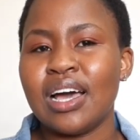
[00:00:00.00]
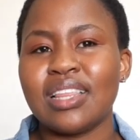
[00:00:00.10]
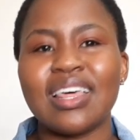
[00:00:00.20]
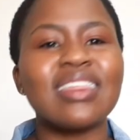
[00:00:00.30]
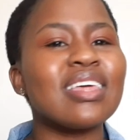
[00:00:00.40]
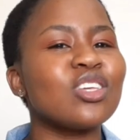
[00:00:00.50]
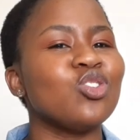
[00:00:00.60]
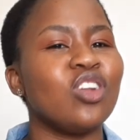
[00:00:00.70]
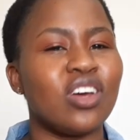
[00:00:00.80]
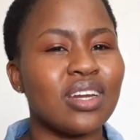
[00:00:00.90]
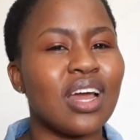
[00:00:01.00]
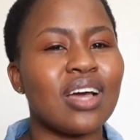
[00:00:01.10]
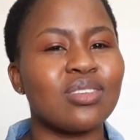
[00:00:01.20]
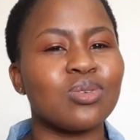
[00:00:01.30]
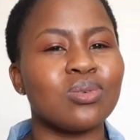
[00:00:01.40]
the things you learn in
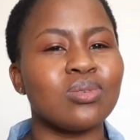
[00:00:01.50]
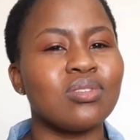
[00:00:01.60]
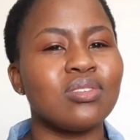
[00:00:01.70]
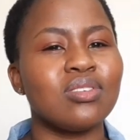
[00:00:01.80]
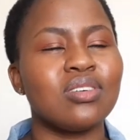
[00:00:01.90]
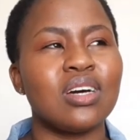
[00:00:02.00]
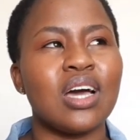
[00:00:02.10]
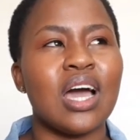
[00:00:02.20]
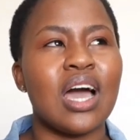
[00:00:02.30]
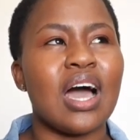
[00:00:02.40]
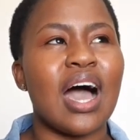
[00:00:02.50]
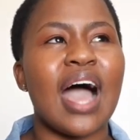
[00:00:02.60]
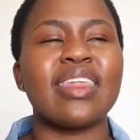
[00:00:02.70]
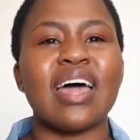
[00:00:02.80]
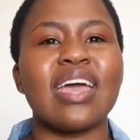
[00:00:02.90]
high school,
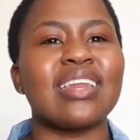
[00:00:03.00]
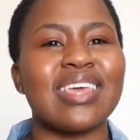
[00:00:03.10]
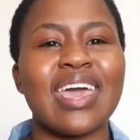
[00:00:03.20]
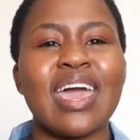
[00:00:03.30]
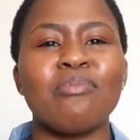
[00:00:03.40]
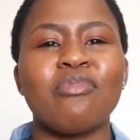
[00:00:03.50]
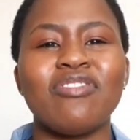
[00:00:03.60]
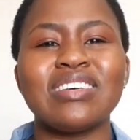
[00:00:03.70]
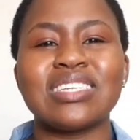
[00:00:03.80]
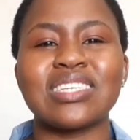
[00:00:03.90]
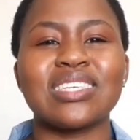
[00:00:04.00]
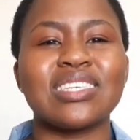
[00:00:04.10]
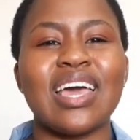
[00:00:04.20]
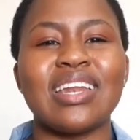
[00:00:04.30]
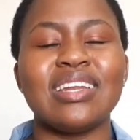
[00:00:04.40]
either in chem, physics,
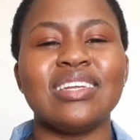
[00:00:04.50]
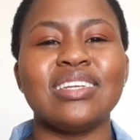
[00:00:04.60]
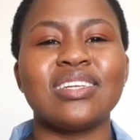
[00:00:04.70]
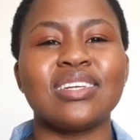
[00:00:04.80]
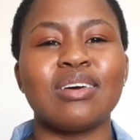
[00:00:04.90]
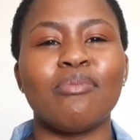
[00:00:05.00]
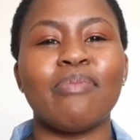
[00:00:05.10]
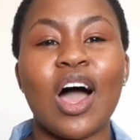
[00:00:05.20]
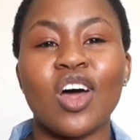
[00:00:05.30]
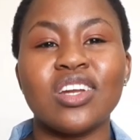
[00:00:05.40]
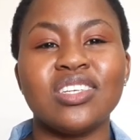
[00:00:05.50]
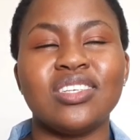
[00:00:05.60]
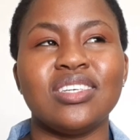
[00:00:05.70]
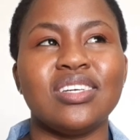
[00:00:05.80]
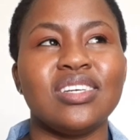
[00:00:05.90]
and
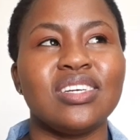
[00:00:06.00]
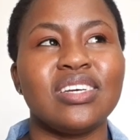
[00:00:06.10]
biology,